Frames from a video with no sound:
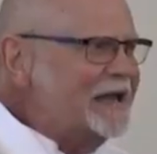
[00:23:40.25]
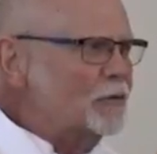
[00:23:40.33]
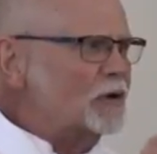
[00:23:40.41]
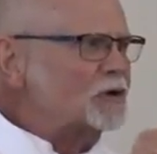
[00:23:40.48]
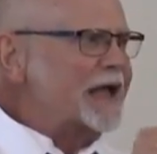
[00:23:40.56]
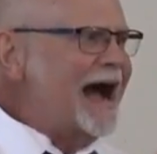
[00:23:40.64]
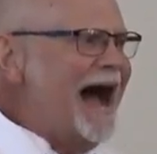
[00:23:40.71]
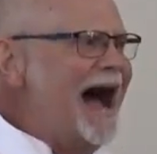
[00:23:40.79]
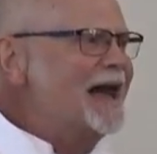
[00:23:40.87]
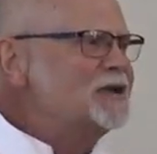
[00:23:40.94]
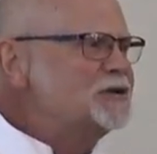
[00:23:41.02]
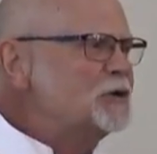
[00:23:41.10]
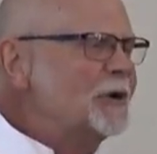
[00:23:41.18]
he will
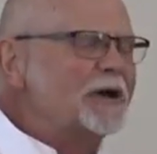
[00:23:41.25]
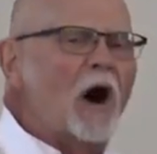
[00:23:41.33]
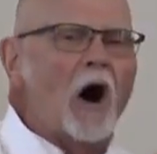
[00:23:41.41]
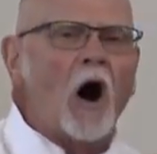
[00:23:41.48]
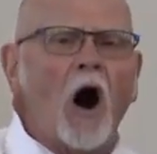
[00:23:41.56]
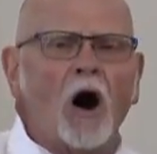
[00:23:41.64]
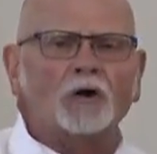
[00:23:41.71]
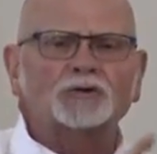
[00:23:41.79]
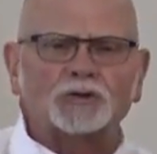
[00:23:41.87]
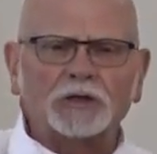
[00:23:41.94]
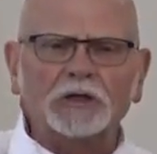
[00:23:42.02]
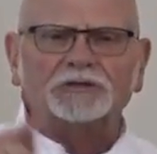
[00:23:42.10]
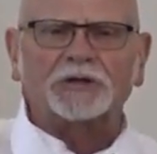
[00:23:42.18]
guide you into all
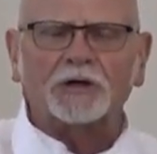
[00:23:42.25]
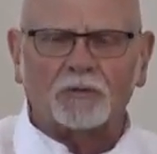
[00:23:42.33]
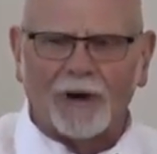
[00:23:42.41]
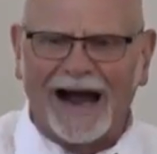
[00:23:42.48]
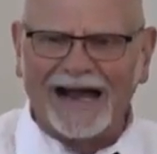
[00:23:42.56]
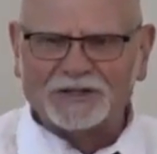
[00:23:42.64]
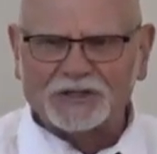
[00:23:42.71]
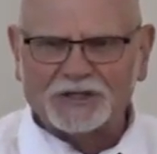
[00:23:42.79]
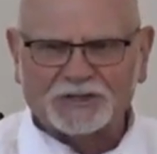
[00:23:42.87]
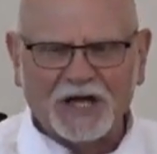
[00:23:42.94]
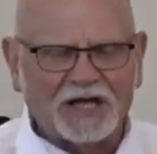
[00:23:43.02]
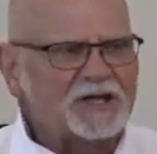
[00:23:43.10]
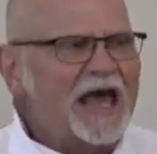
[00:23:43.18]
truth and
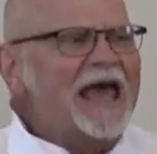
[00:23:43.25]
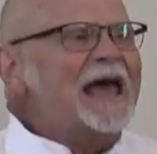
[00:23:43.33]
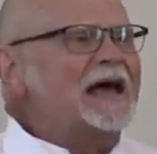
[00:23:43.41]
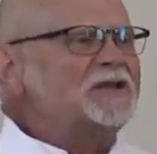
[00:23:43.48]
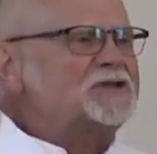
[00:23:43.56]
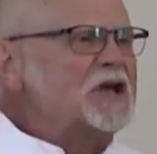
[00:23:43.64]
righteousness. And